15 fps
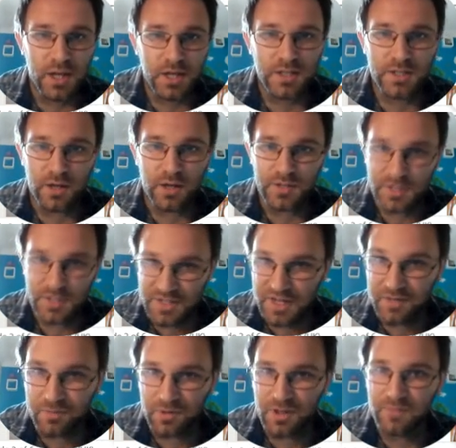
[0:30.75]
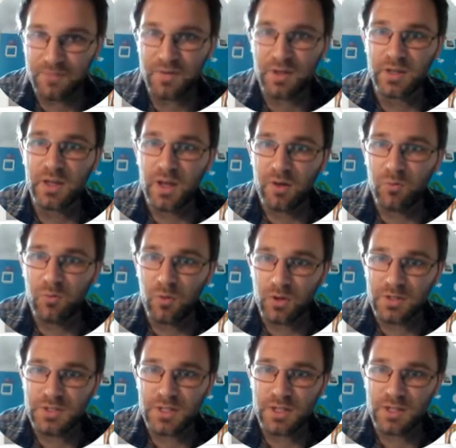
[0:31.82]
So sustainable living
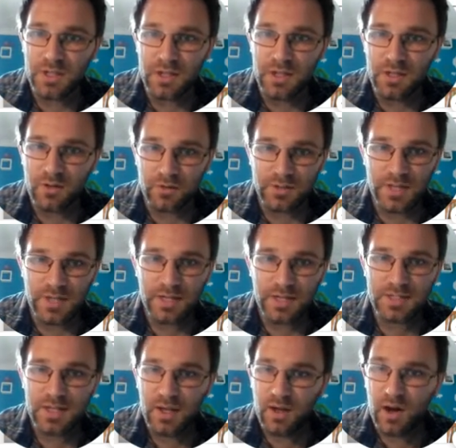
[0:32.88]
was the context.